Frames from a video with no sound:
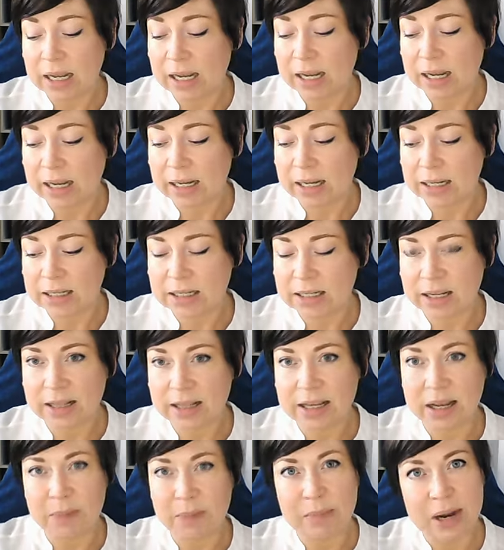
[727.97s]
and I
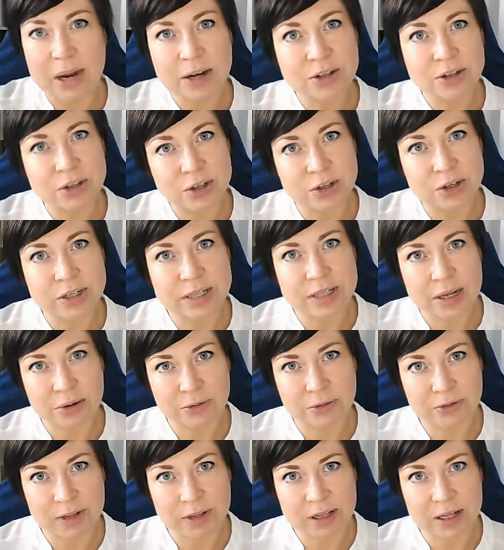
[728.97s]
think immersing
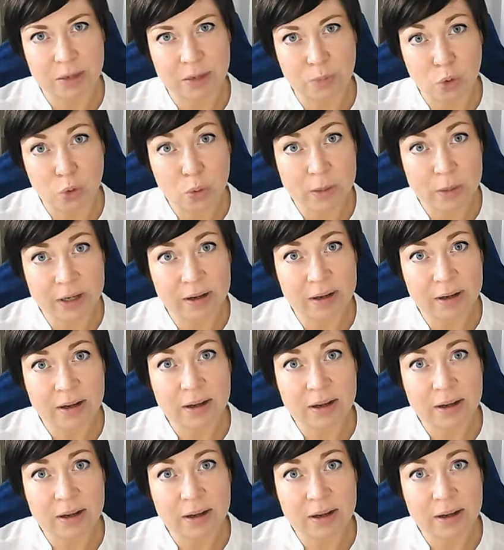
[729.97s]
yourself in that moment